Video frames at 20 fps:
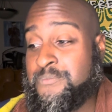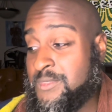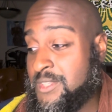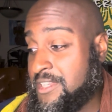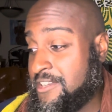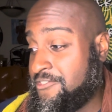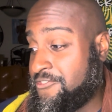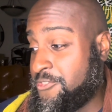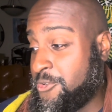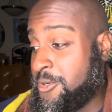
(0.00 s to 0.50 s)

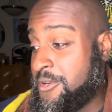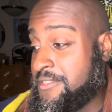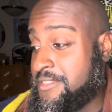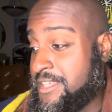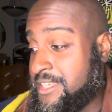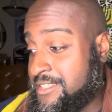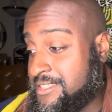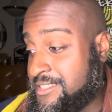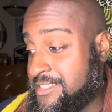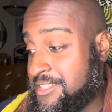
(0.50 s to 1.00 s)
for
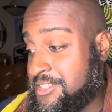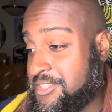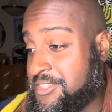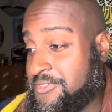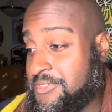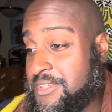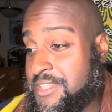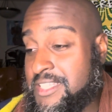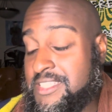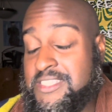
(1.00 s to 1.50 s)
this
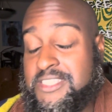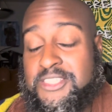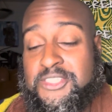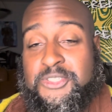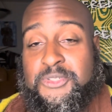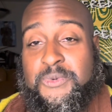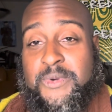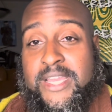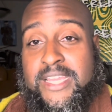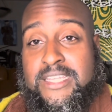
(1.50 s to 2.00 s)

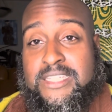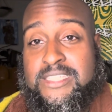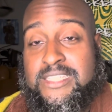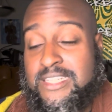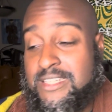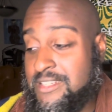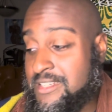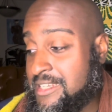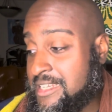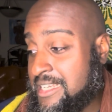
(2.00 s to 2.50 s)

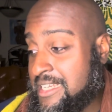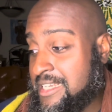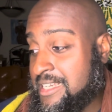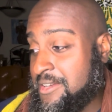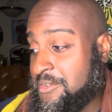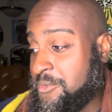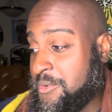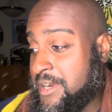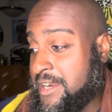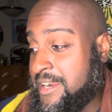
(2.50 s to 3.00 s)
situation
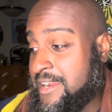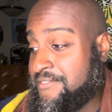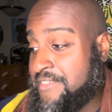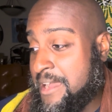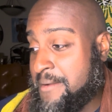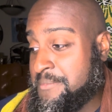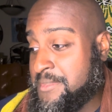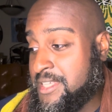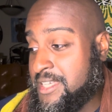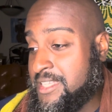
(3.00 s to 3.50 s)
where if
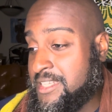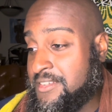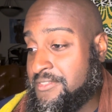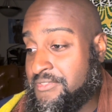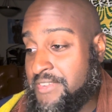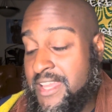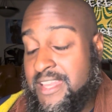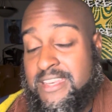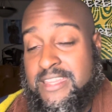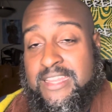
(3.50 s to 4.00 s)
I'm the
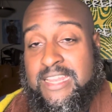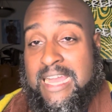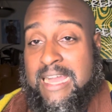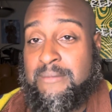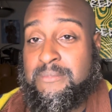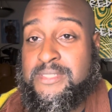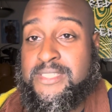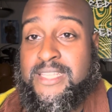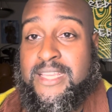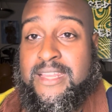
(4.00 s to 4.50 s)
defendant,
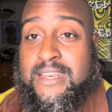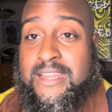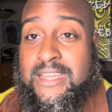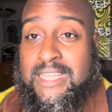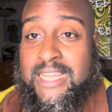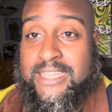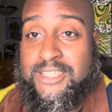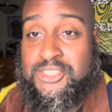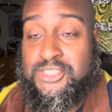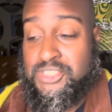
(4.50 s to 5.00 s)
I'm sitting there
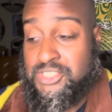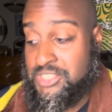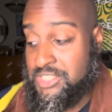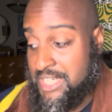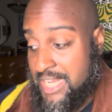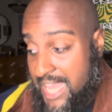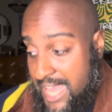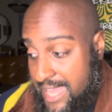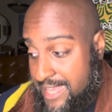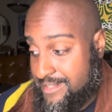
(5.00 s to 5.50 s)
like,
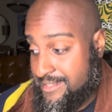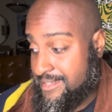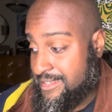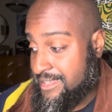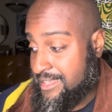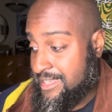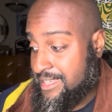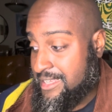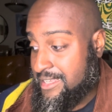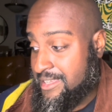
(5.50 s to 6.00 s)
shit,
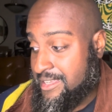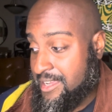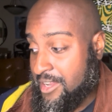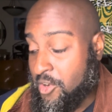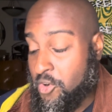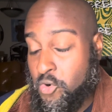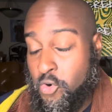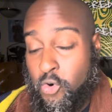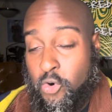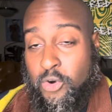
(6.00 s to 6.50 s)

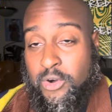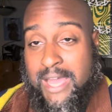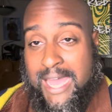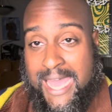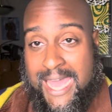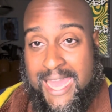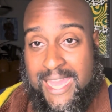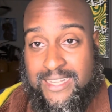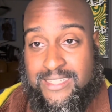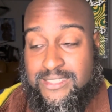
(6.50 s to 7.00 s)
a whole
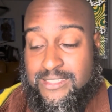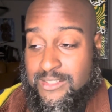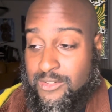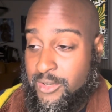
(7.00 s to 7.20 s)
act.